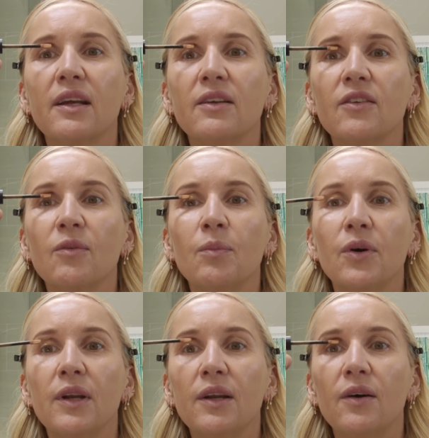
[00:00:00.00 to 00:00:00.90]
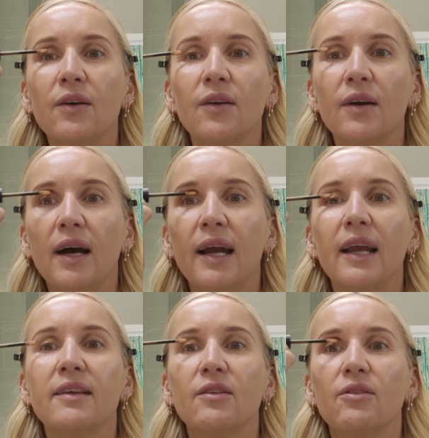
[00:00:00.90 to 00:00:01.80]
you can just put it on your
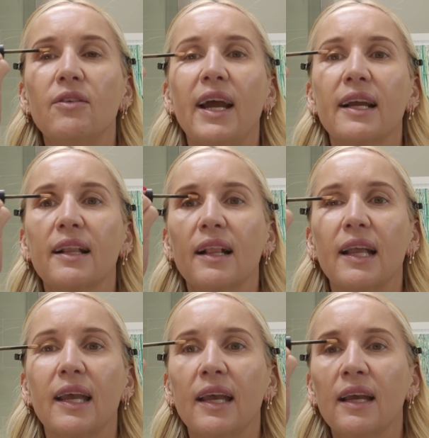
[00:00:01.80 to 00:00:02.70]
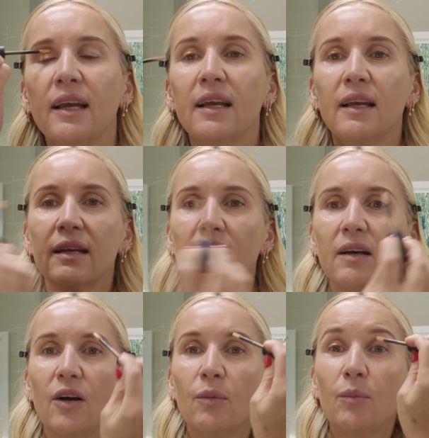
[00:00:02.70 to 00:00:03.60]
eye directly
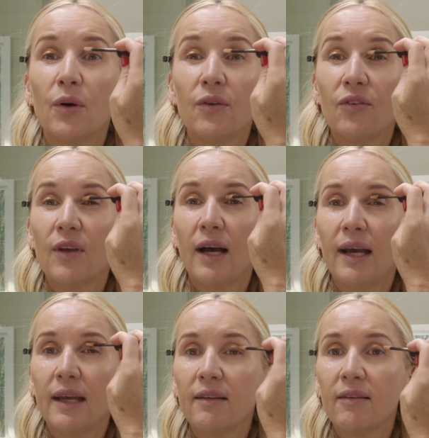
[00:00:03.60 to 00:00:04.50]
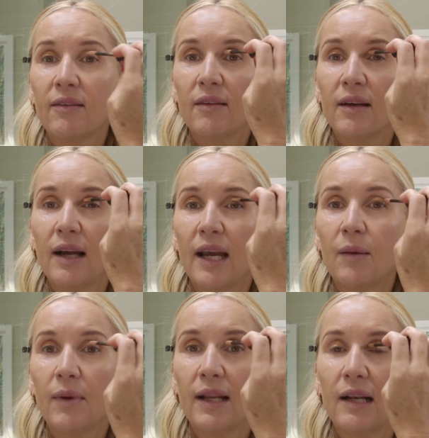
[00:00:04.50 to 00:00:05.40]
on both sides. I
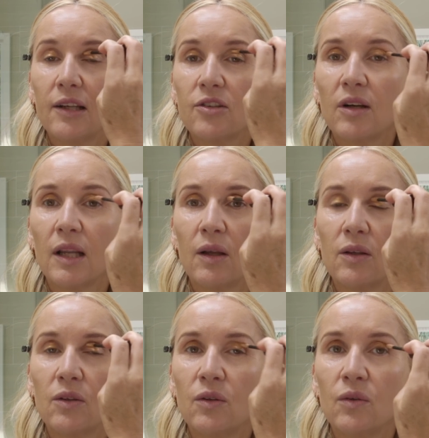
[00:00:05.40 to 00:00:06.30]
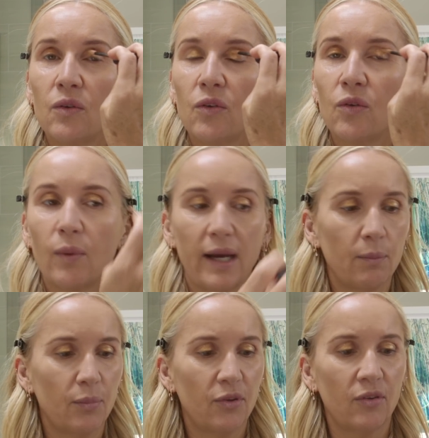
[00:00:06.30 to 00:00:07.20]
mean literally two
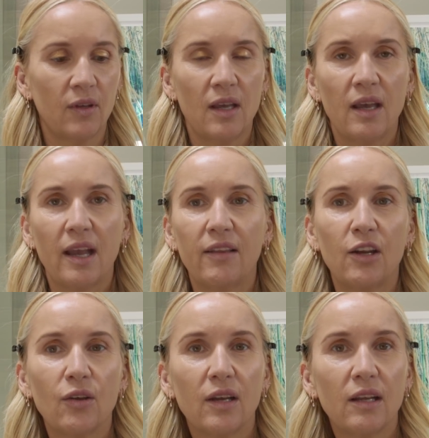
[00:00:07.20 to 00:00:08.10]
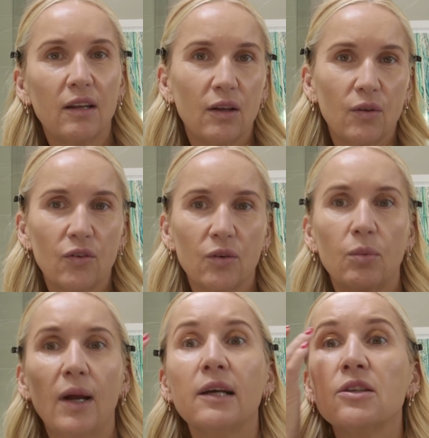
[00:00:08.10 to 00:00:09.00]
swipes, and then you can either use a
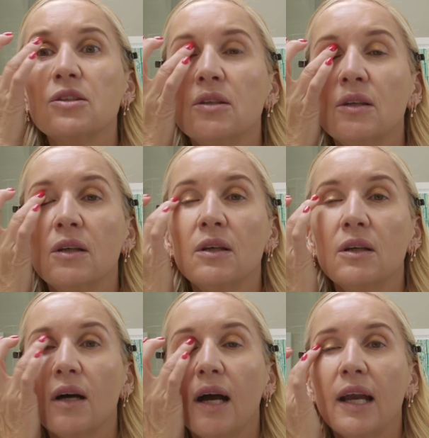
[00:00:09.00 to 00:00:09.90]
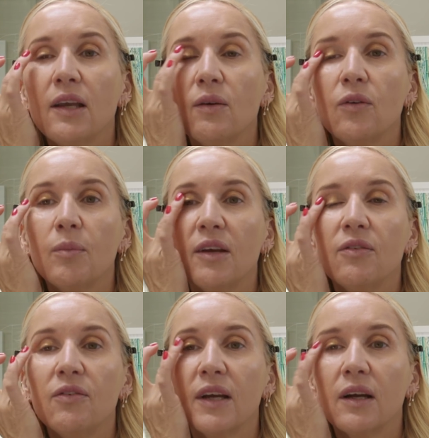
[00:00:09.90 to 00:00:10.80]
brush I use my
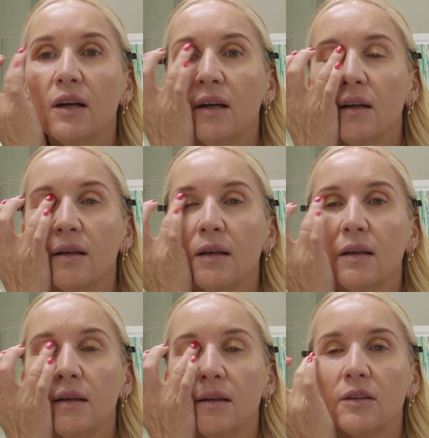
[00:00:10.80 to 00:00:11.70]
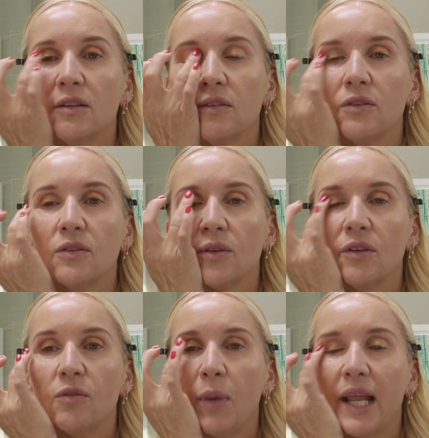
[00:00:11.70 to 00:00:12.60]
finger just to sort
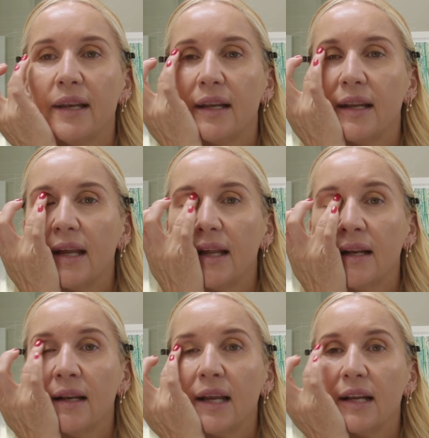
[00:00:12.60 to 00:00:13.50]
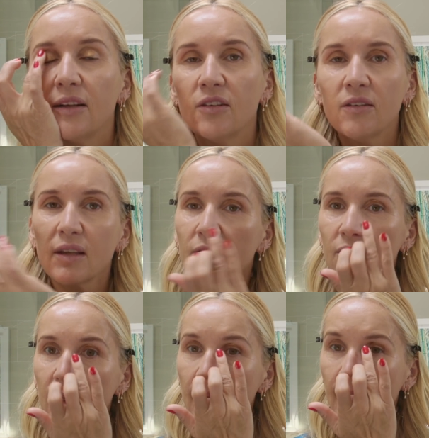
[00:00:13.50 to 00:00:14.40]
of blend it in, and it just
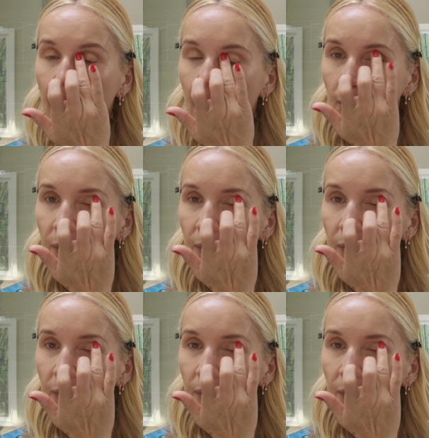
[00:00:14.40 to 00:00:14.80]
gives a little